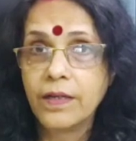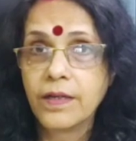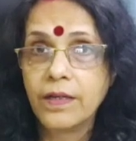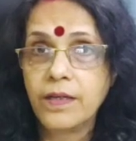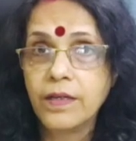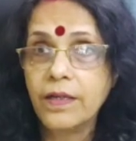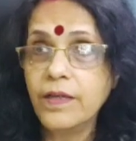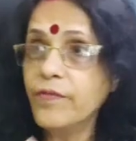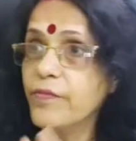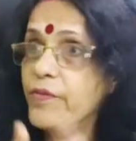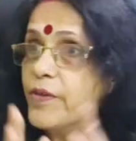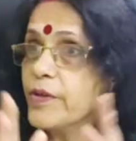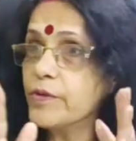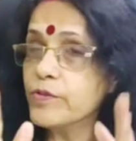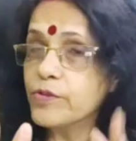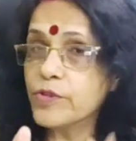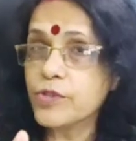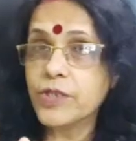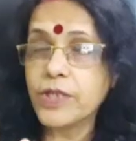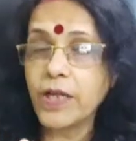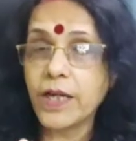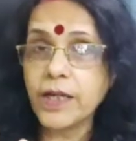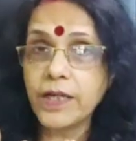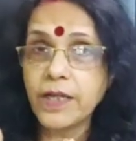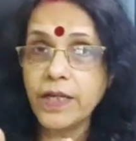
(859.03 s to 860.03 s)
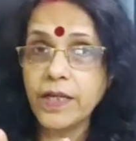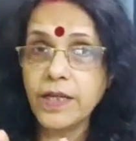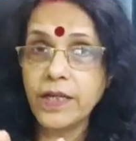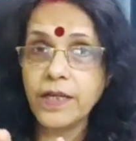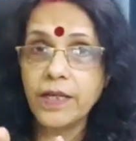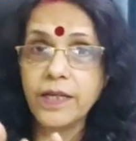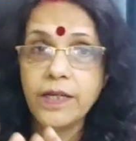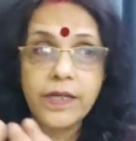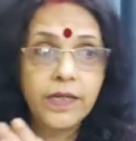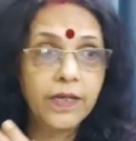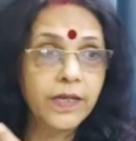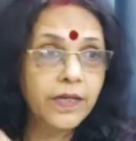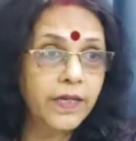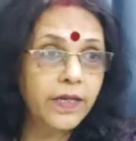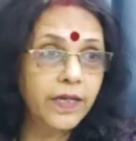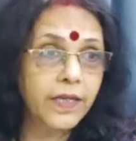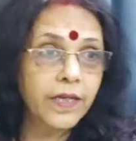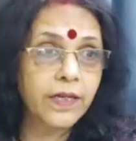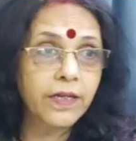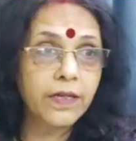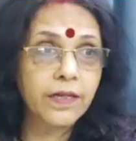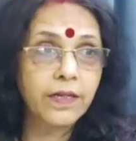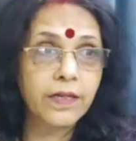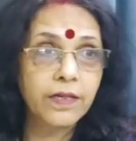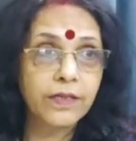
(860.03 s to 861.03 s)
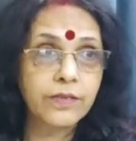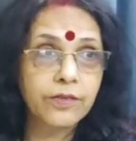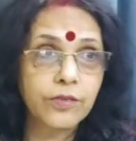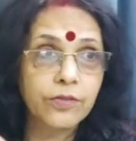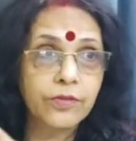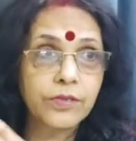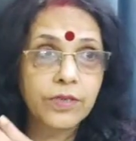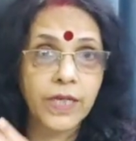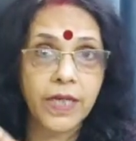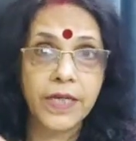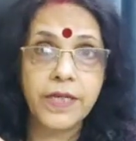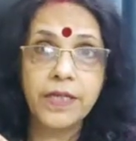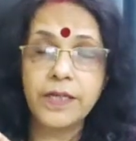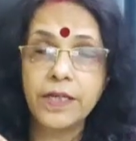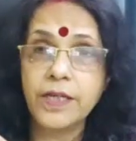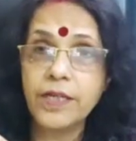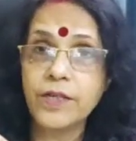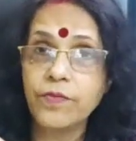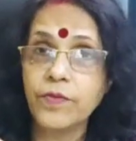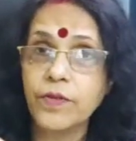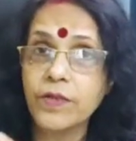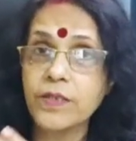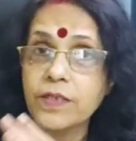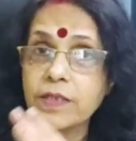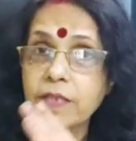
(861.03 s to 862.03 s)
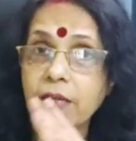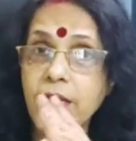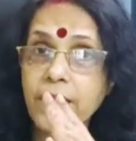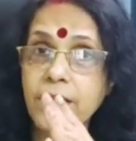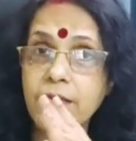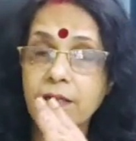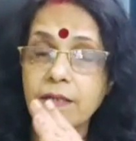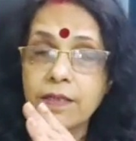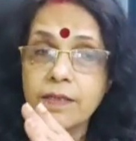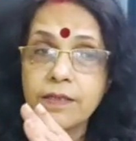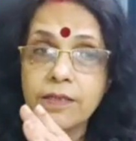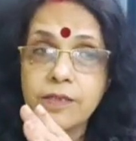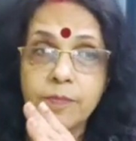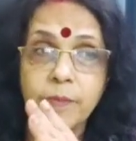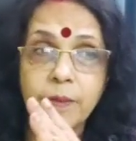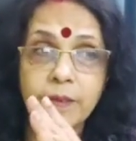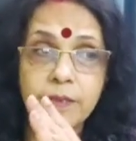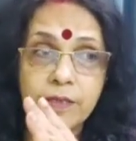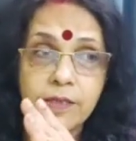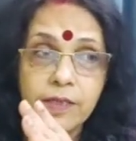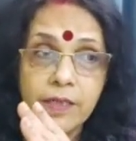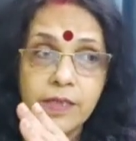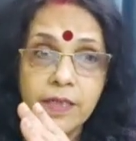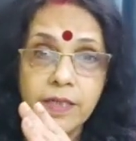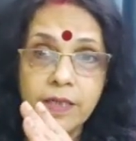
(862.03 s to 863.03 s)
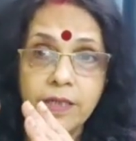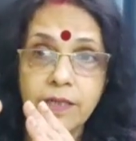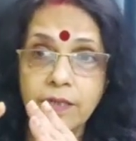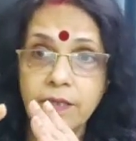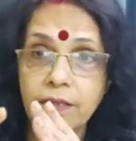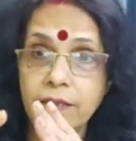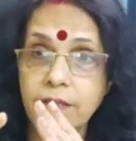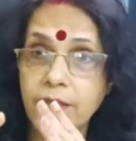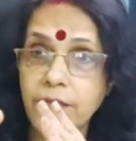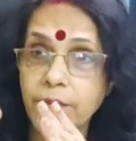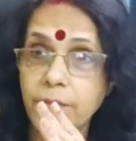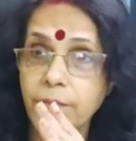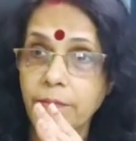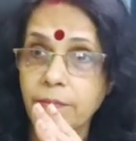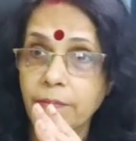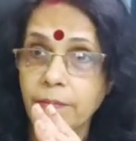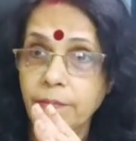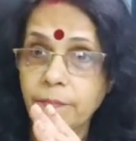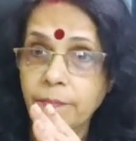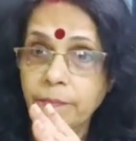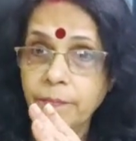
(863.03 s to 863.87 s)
If you study in Indian society, it was that, especially in the